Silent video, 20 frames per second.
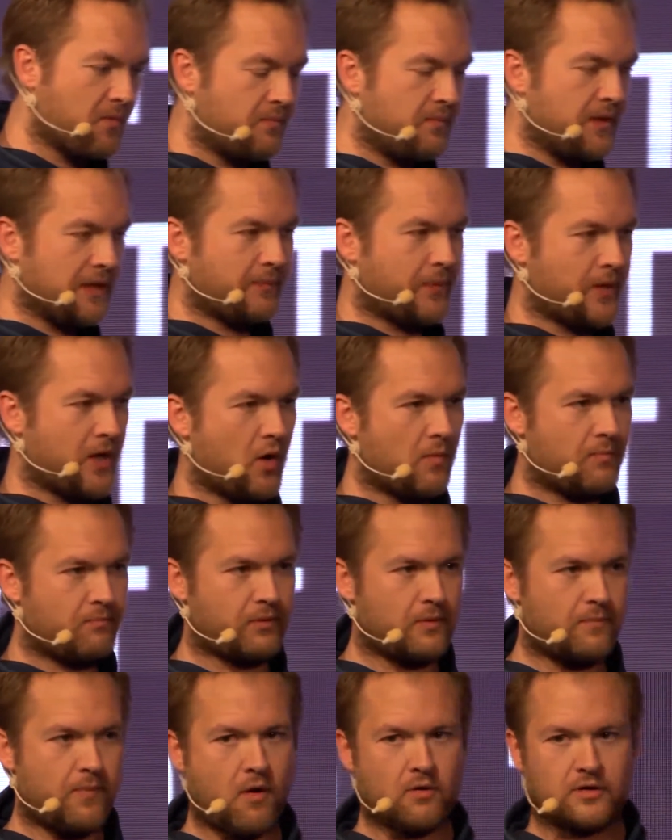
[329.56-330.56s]
big
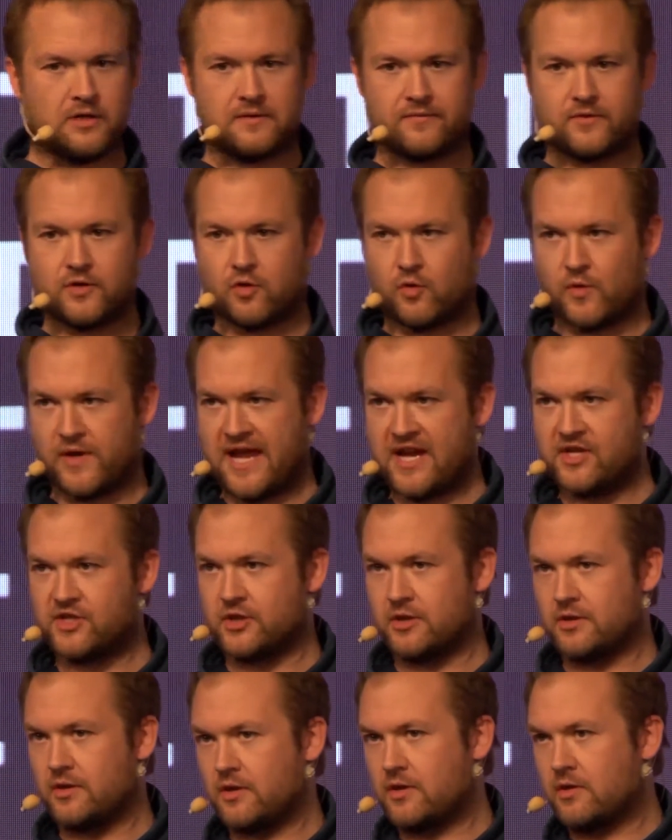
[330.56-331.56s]
proponent of
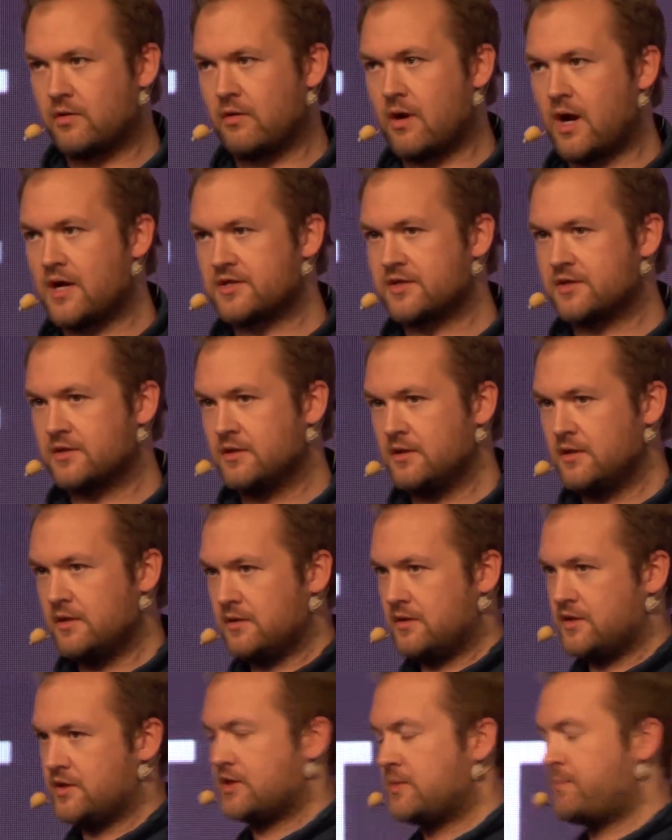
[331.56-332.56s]
creation across
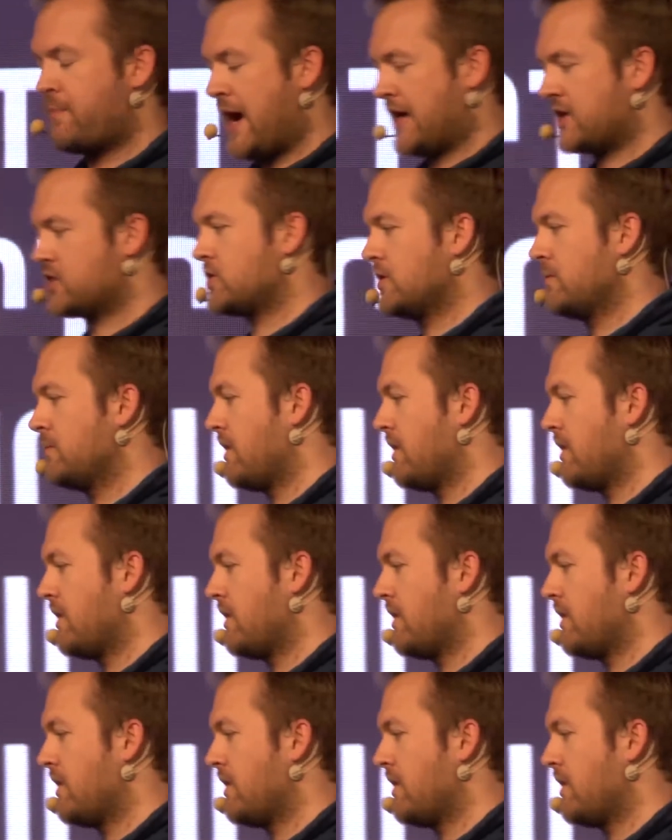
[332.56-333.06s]
the spectrum